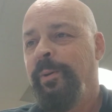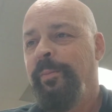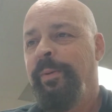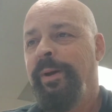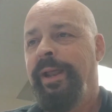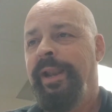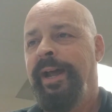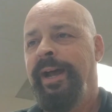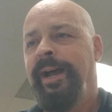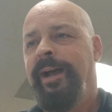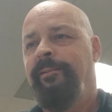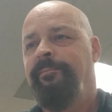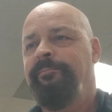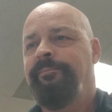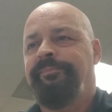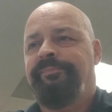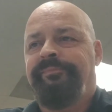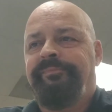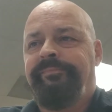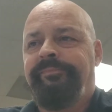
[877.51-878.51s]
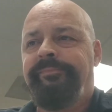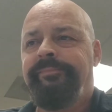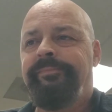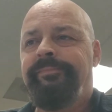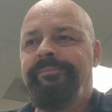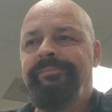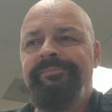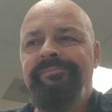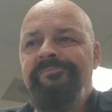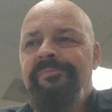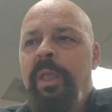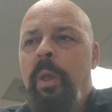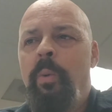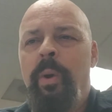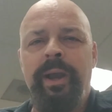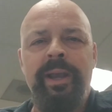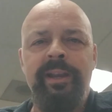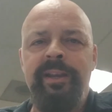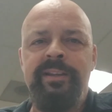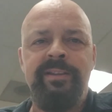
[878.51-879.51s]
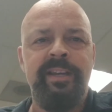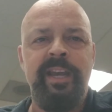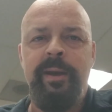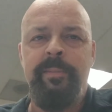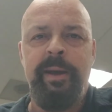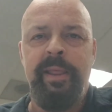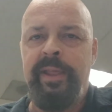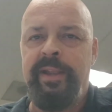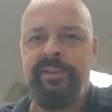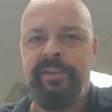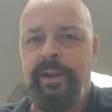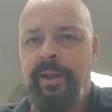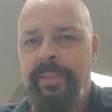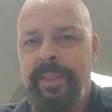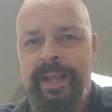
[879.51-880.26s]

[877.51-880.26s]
But what can you say about that song?